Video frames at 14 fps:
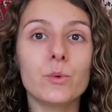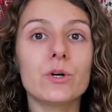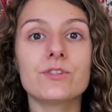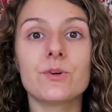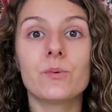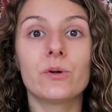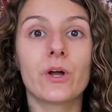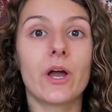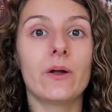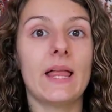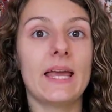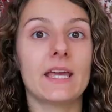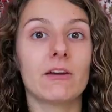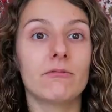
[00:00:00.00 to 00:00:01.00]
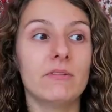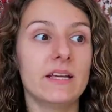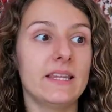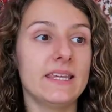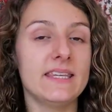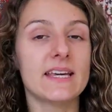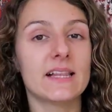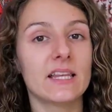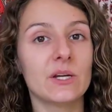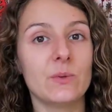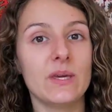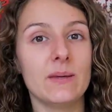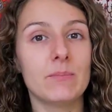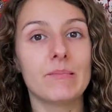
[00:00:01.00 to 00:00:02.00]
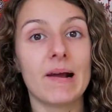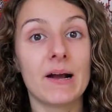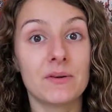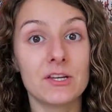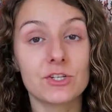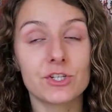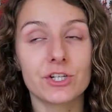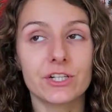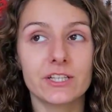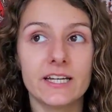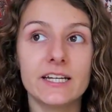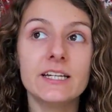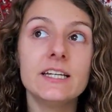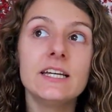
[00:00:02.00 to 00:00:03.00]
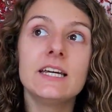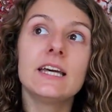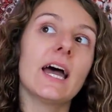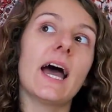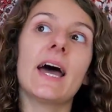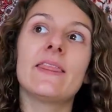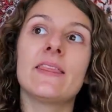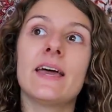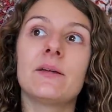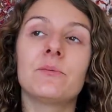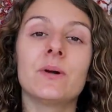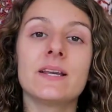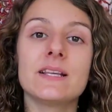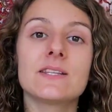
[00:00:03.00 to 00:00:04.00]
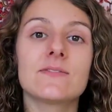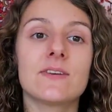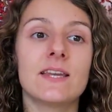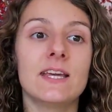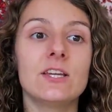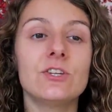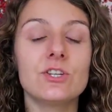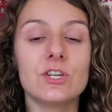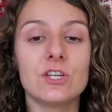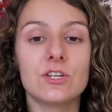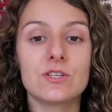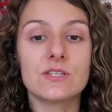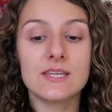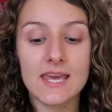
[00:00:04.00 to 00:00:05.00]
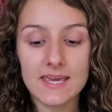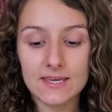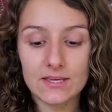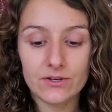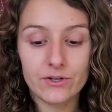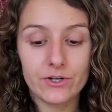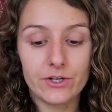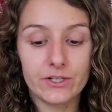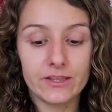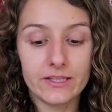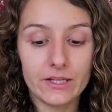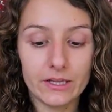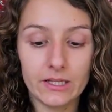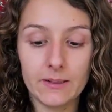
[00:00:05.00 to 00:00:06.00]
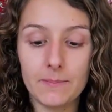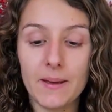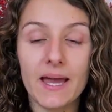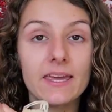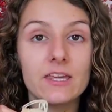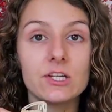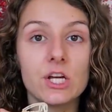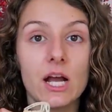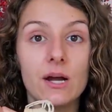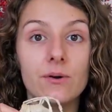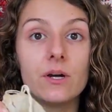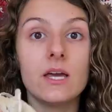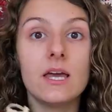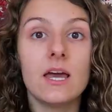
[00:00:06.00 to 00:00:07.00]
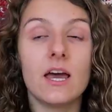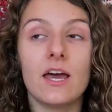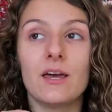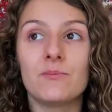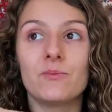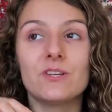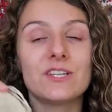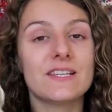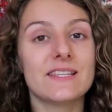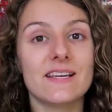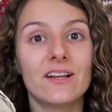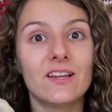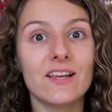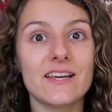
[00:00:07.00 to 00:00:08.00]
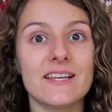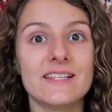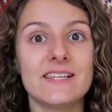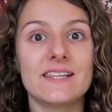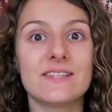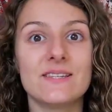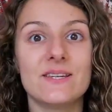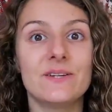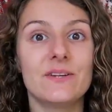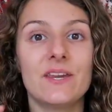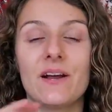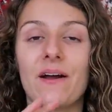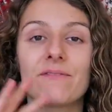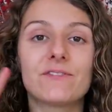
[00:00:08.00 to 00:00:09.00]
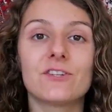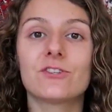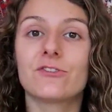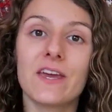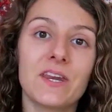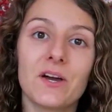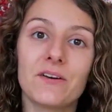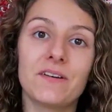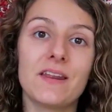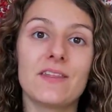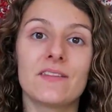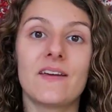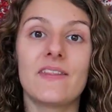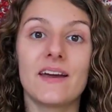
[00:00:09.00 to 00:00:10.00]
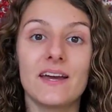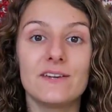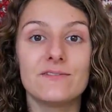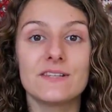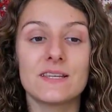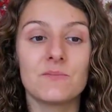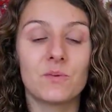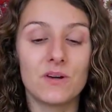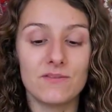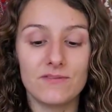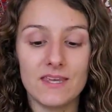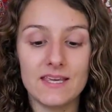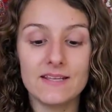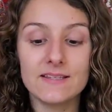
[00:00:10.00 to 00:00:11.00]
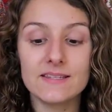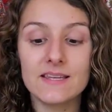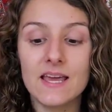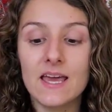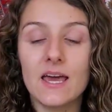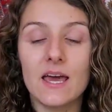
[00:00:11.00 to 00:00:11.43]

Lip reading: water will go like a really yellowy brownish colour, and then when it's finished, you just take your little package out, which is a lot easier to do. You don't have to strain it or anything like that if it's in one of these.